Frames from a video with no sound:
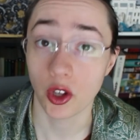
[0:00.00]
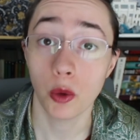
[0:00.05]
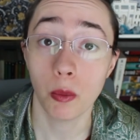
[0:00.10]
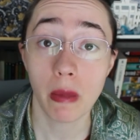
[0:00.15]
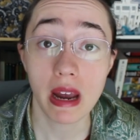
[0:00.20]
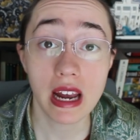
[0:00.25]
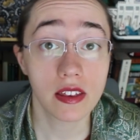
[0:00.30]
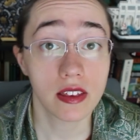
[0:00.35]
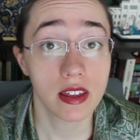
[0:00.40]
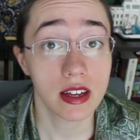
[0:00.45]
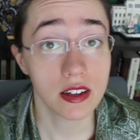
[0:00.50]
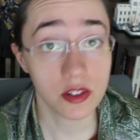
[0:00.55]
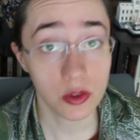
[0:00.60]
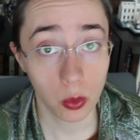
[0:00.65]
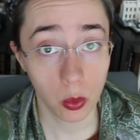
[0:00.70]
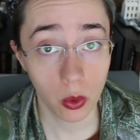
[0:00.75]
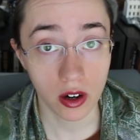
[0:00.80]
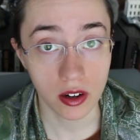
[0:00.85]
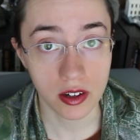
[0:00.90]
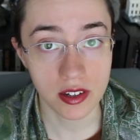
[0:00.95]
you make things
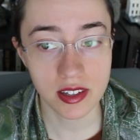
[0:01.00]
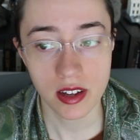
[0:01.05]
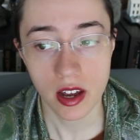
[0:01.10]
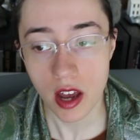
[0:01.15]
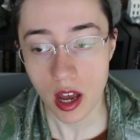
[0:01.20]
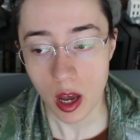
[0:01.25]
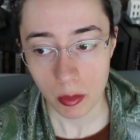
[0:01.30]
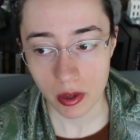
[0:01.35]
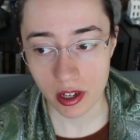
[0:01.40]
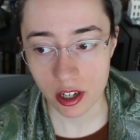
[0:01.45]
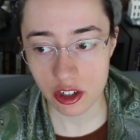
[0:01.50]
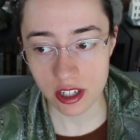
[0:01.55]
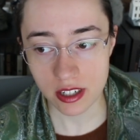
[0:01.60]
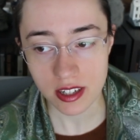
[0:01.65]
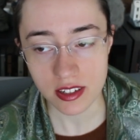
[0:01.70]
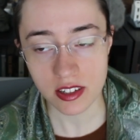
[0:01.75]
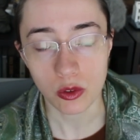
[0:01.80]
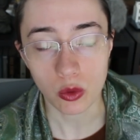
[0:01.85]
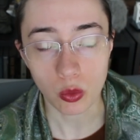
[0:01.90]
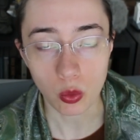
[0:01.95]
worse because she
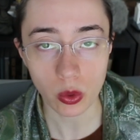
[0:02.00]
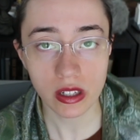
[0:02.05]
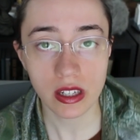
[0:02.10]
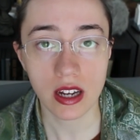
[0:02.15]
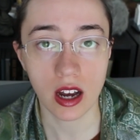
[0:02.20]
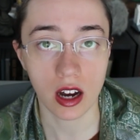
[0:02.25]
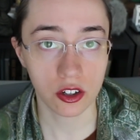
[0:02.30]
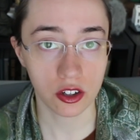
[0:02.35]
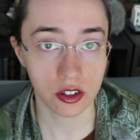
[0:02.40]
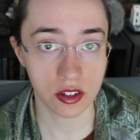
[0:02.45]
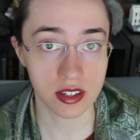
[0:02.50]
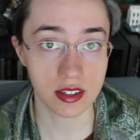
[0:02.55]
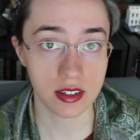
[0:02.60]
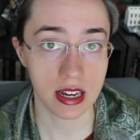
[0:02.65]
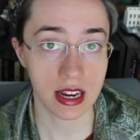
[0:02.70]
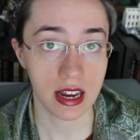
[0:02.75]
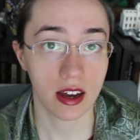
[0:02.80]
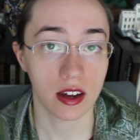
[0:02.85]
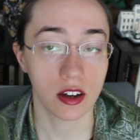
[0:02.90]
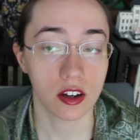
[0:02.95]
doesn't really
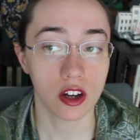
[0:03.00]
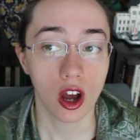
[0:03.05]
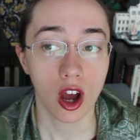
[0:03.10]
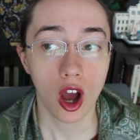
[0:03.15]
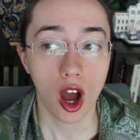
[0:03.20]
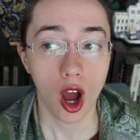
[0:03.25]
understand